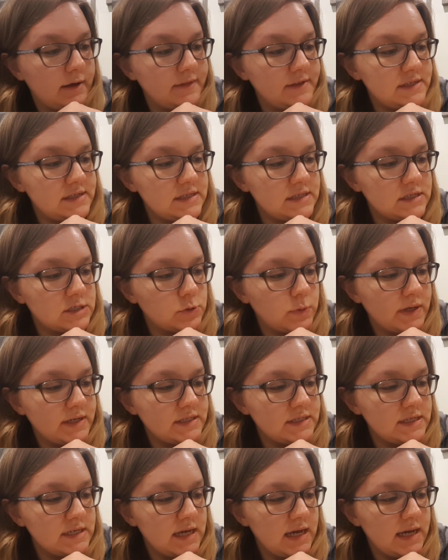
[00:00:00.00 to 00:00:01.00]
this is a
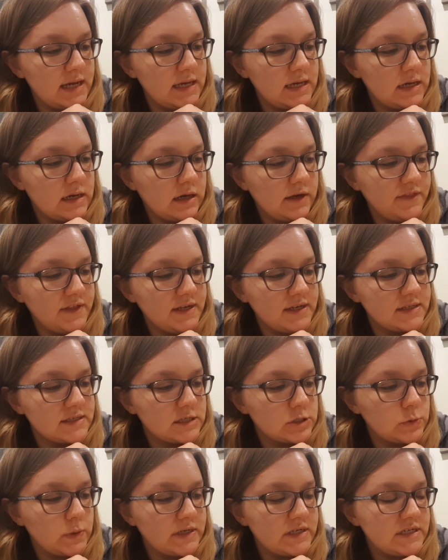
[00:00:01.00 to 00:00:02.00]
28, I think it's
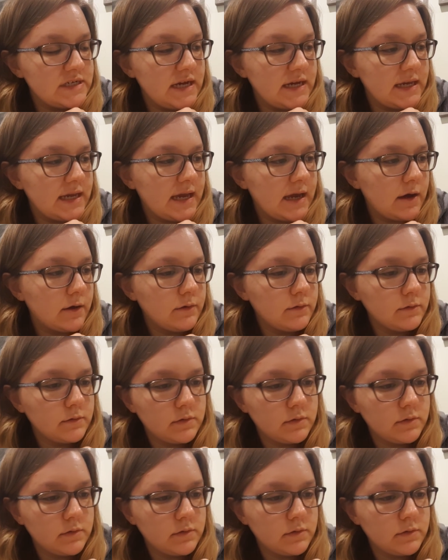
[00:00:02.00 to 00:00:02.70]
a 28 count,